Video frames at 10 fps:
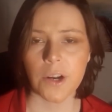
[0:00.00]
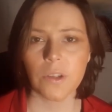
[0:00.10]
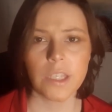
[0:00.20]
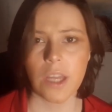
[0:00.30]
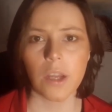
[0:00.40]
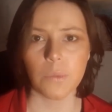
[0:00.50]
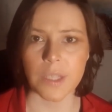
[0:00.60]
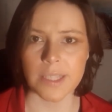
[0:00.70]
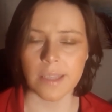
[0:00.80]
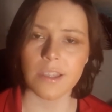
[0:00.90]
And early on,
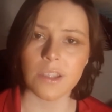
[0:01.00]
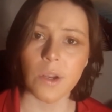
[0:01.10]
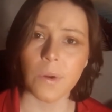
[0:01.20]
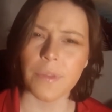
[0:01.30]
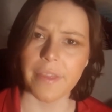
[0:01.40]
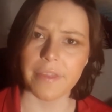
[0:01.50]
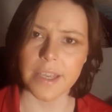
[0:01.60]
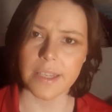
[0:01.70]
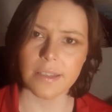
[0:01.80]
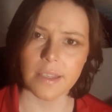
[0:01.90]
we set this tone that
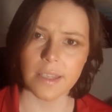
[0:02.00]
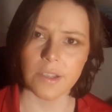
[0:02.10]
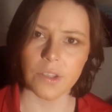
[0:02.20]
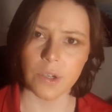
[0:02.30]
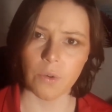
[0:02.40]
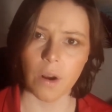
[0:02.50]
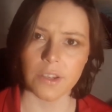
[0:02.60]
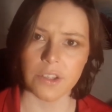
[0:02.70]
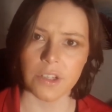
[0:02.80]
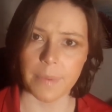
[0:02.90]
this is the
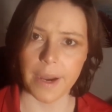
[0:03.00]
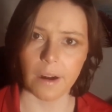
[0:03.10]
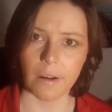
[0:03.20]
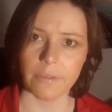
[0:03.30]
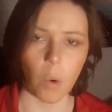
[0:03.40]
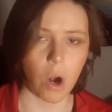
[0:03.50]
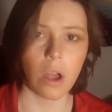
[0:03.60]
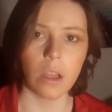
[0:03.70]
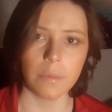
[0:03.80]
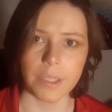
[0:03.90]
cross to bear for
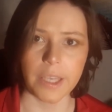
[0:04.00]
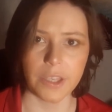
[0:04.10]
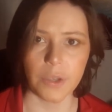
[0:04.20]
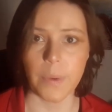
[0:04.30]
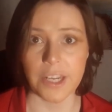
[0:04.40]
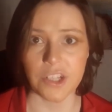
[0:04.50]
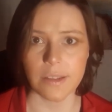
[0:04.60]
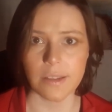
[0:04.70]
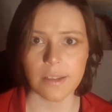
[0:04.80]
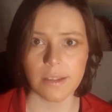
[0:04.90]
all B A U
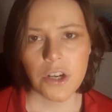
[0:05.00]
agents.